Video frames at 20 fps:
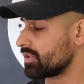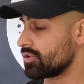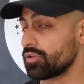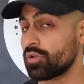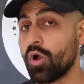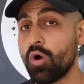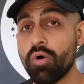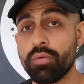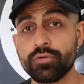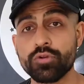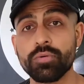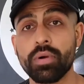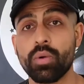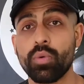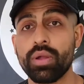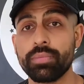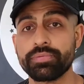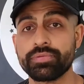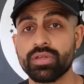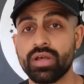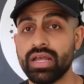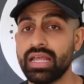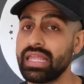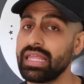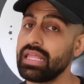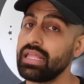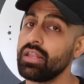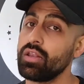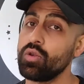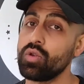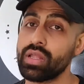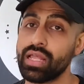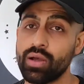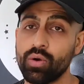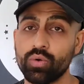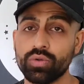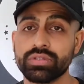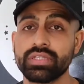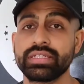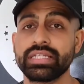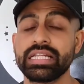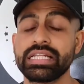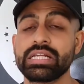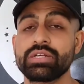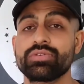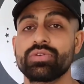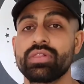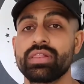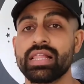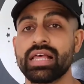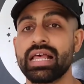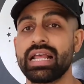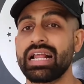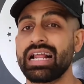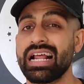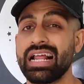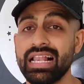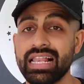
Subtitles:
Go onto my website, look at all the details on that,